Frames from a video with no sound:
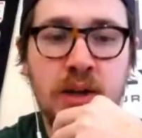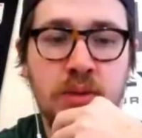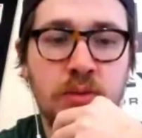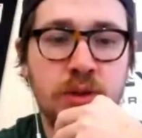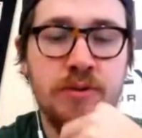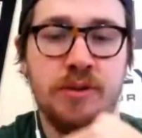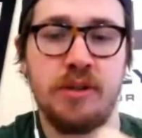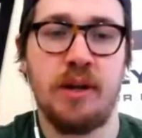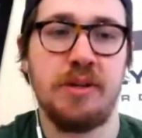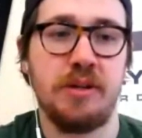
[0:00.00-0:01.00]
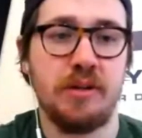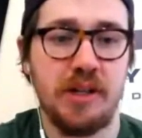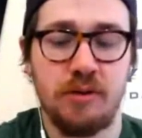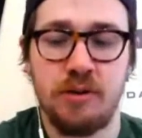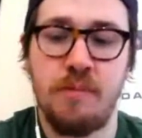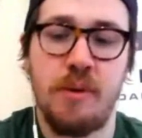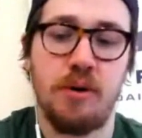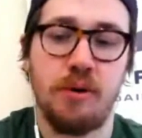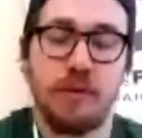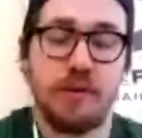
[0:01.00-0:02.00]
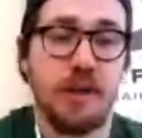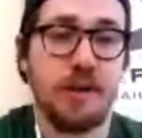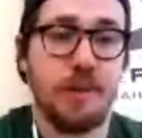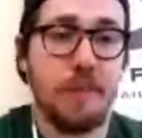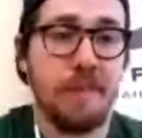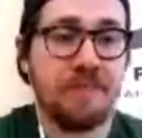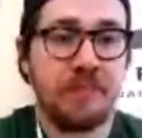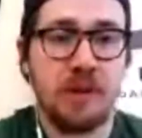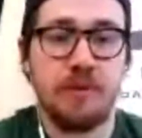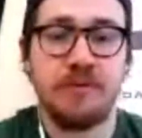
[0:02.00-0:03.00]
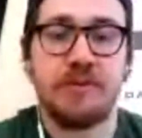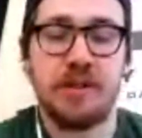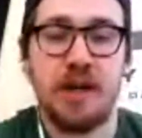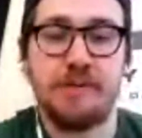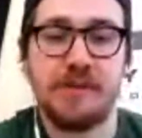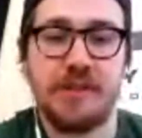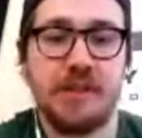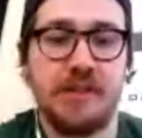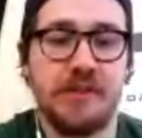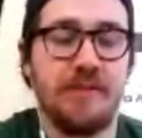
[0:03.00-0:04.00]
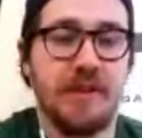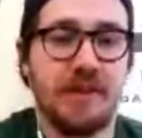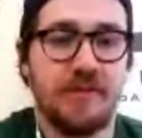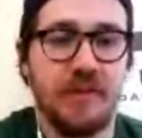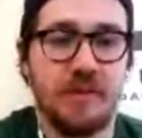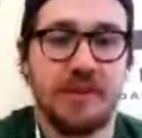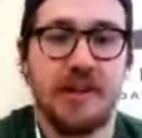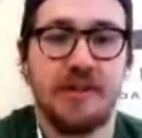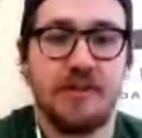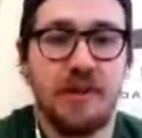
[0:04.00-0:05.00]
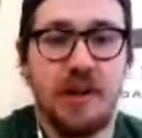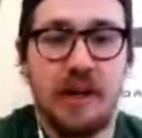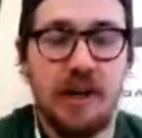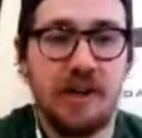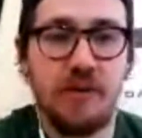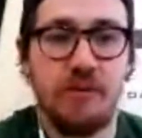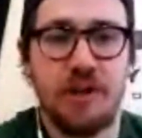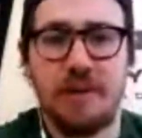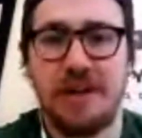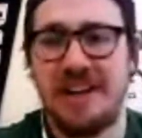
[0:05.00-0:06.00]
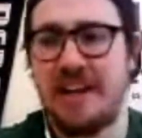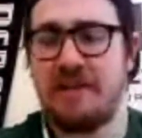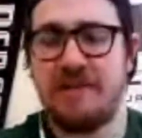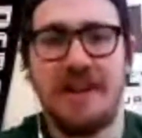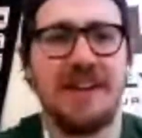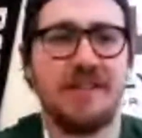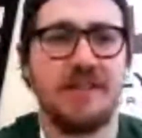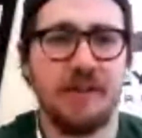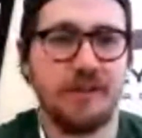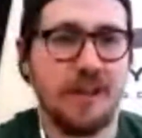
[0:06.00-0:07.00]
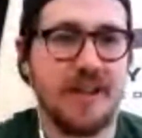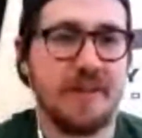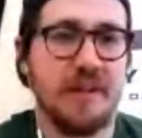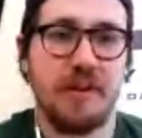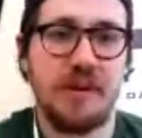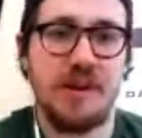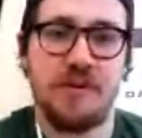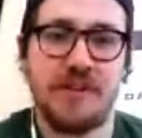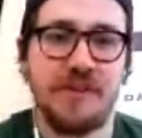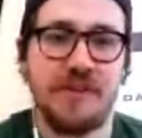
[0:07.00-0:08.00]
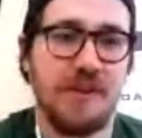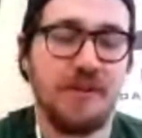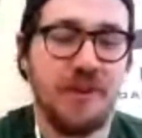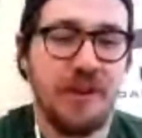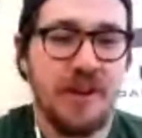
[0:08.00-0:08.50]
with Houston, I mean, they turn the ball over a ton, and we've seen Covington, his defensive upside's huge. I mean, he had 8 steals last time they played Houston, so